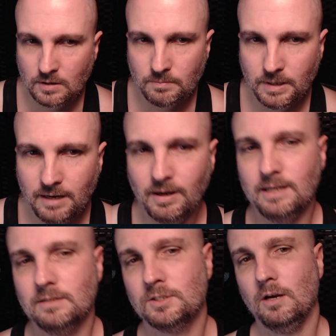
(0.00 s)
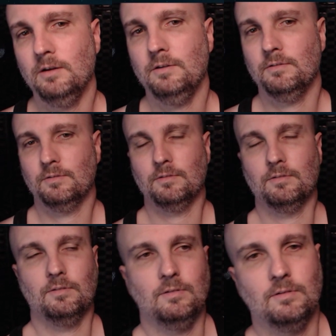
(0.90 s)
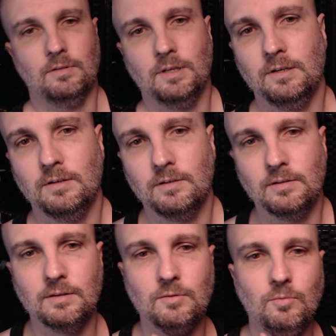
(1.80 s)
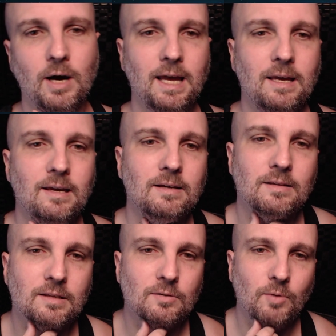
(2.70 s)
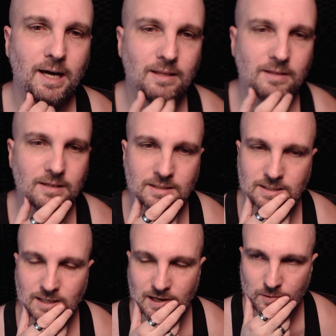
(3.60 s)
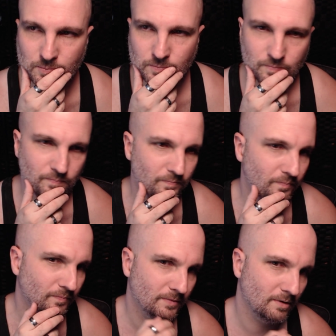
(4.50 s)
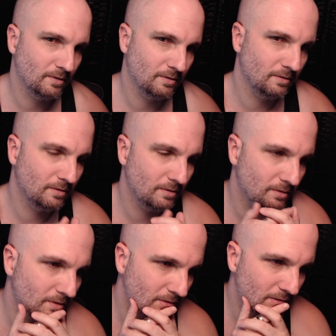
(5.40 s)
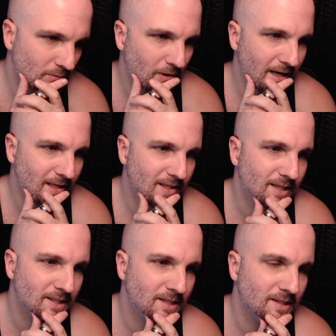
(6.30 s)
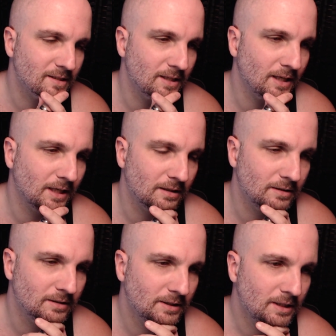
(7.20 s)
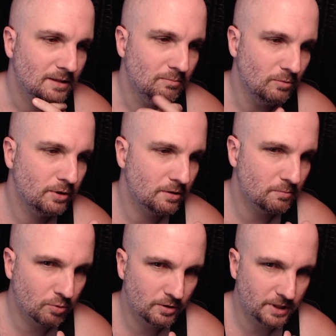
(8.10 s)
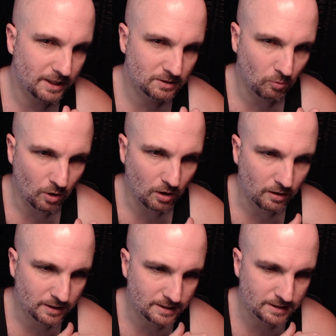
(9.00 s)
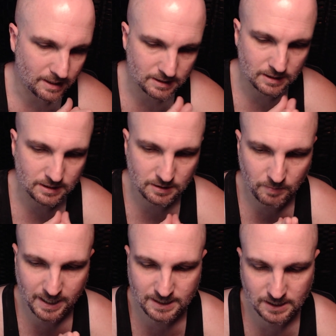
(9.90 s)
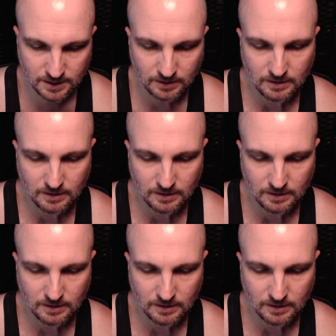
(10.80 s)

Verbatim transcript: but anyway, so the the way the way that um, the way that uh, Mugen projects work is this: it's a basic